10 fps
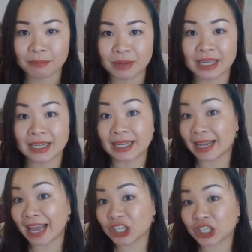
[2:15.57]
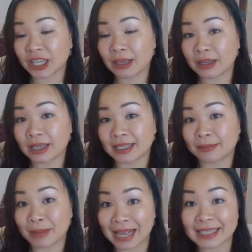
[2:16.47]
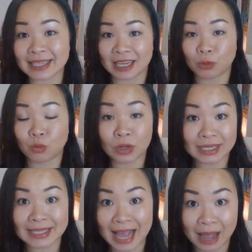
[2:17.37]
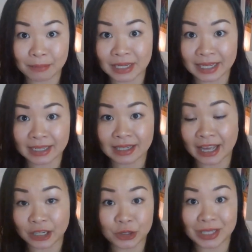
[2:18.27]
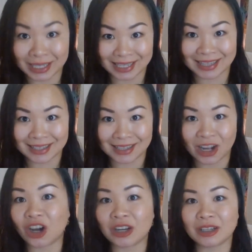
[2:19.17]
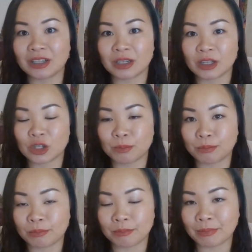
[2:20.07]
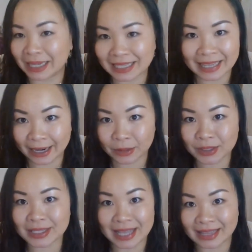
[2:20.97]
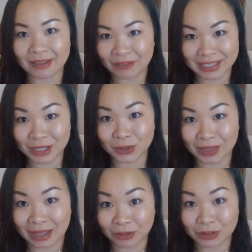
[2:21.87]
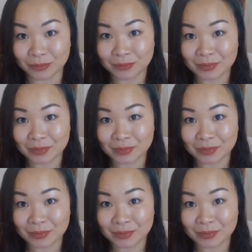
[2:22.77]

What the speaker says: But it actually is masking what is happening underneath on many layers than the physical level.